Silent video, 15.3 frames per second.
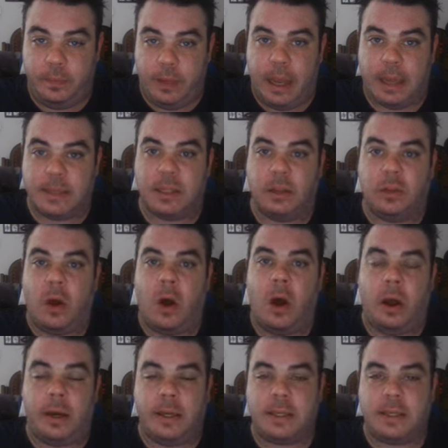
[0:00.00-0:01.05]
has the
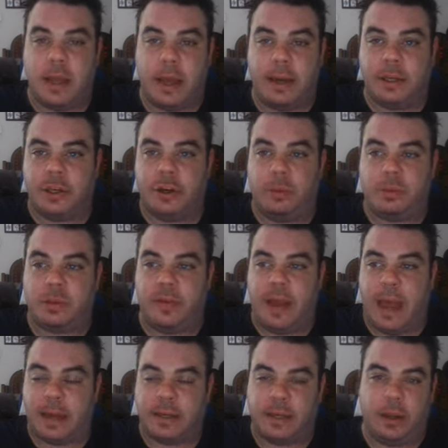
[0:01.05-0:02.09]
law on his side in terms of
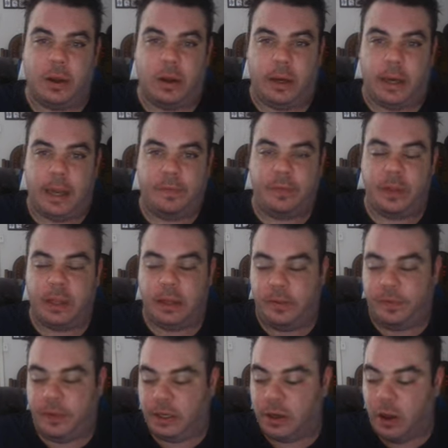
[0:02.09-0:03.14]
acting on it. If
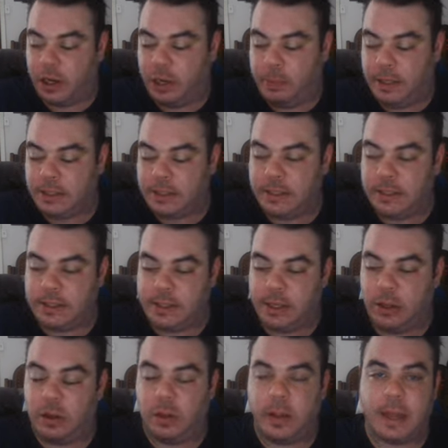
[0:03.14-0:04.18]
the document is
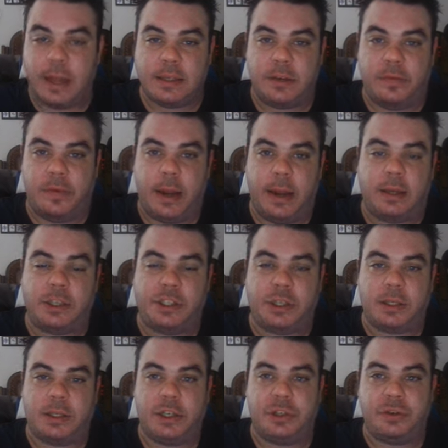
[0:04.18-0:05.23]
still classified,
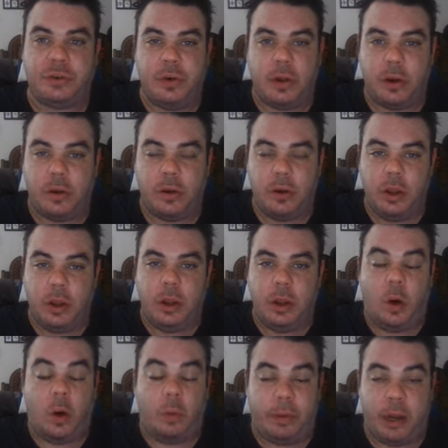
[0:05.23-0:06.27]
Justin Trudeau
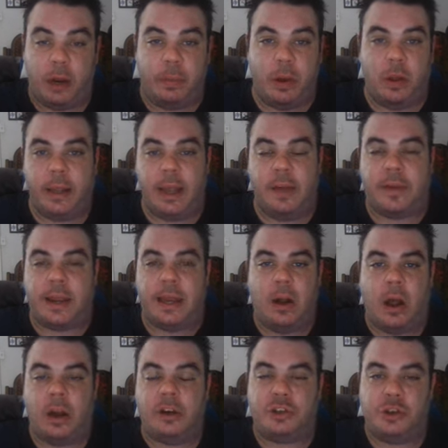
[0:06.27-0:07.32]
or Pierre Poilievre
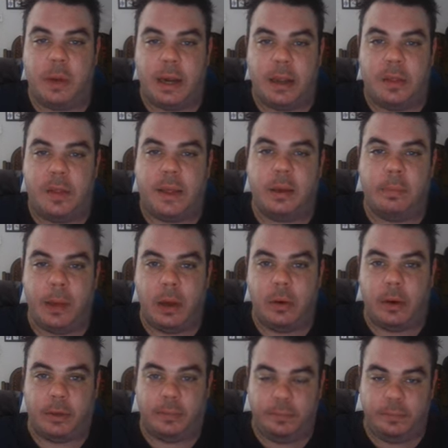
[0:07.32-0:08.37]
cannot do anything
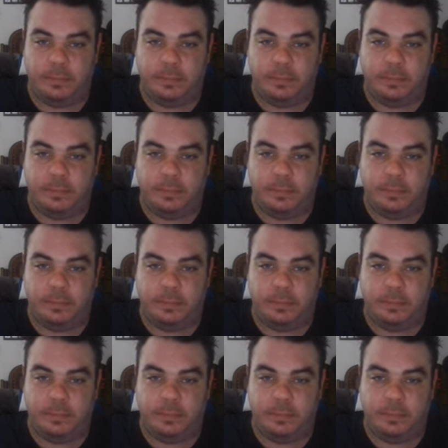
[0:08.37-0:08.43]
about it.